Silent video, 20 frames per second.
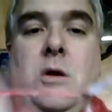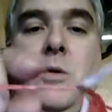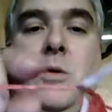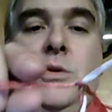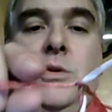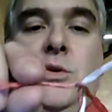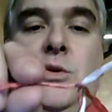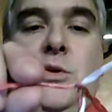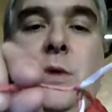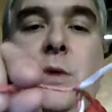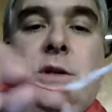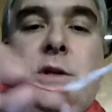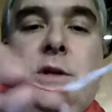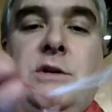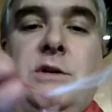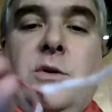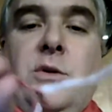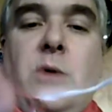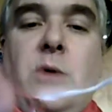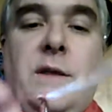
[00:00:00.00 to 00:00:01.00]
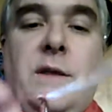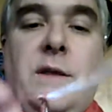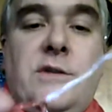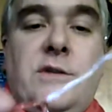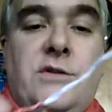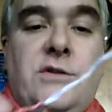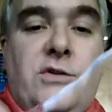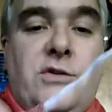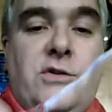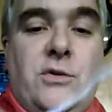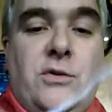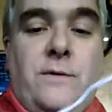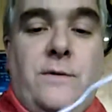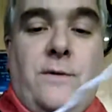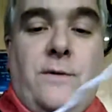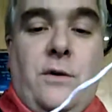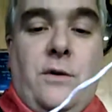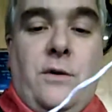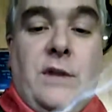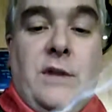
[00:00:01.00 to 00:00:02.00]
what you want to do, and this is true
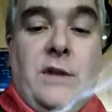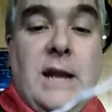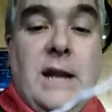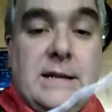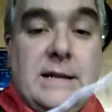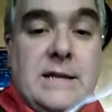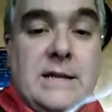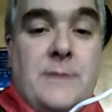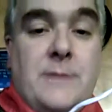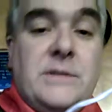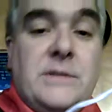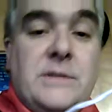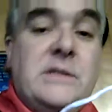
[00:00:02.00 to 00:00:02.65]
for the next step,